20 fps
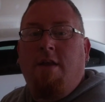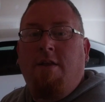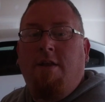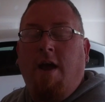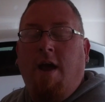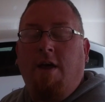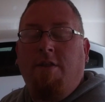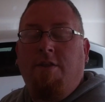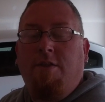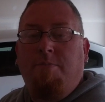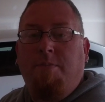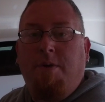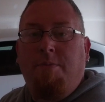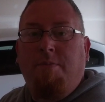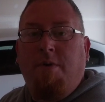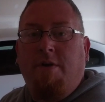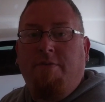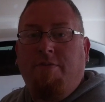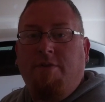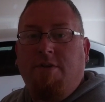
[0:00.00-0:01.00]
now that the
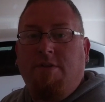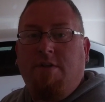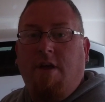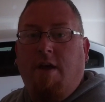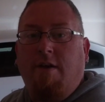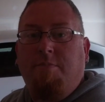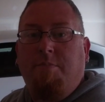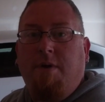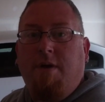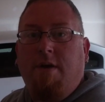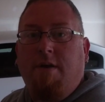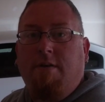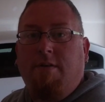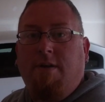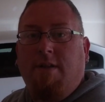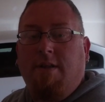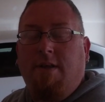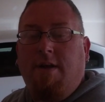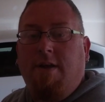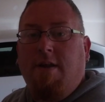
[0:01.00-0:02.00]
mid-mufflers have been
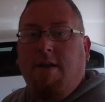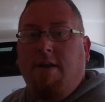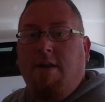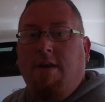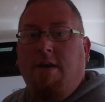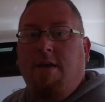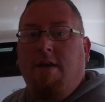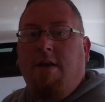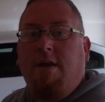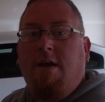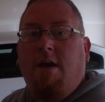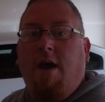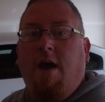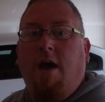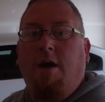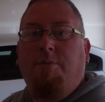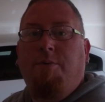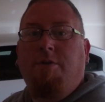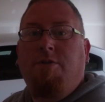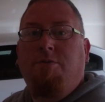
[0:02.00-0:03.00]
deleted,
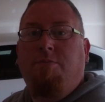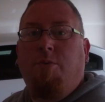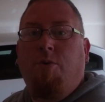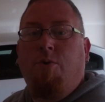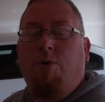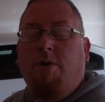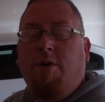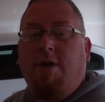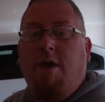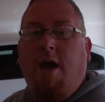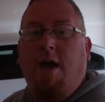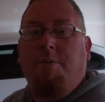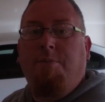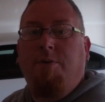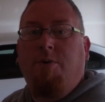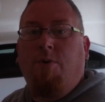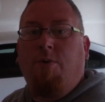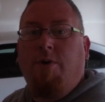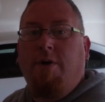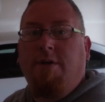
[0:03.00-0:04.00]
how much more
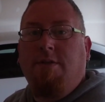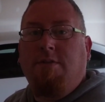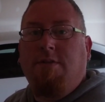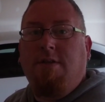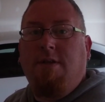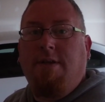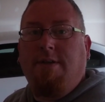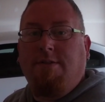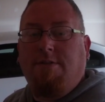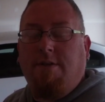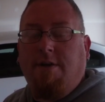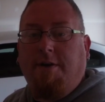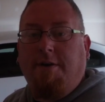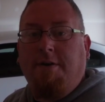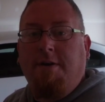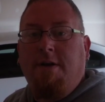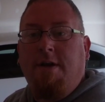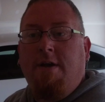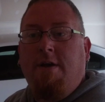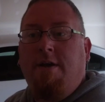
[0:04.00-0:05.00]
cabin noise is there?
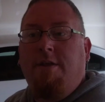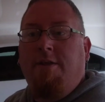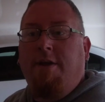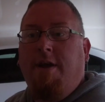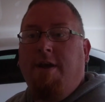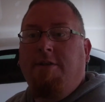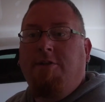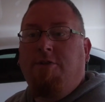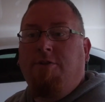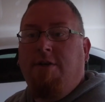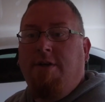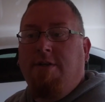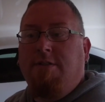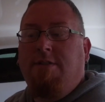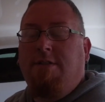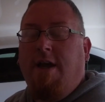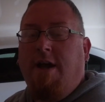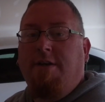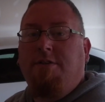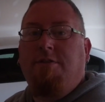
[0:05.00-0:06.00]
And the answer
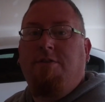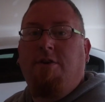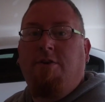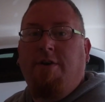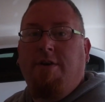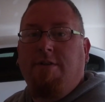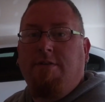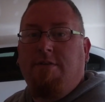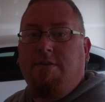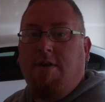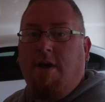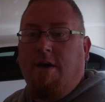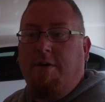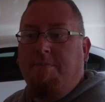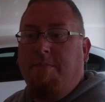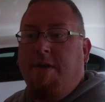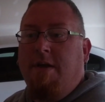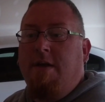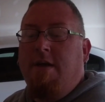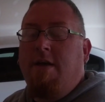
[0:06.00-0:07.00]
is yes, there is
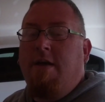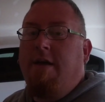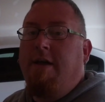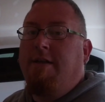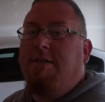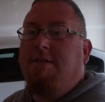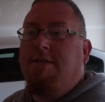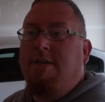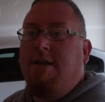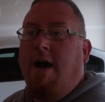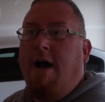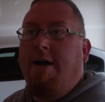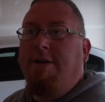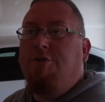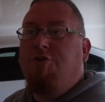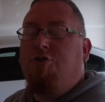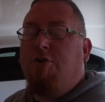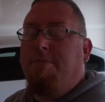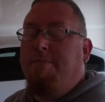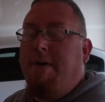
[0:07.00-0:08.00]
some. It's
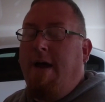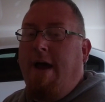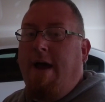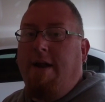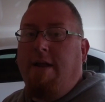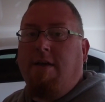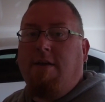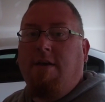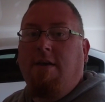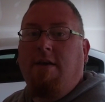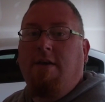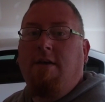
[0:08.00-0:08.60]
not dramatic.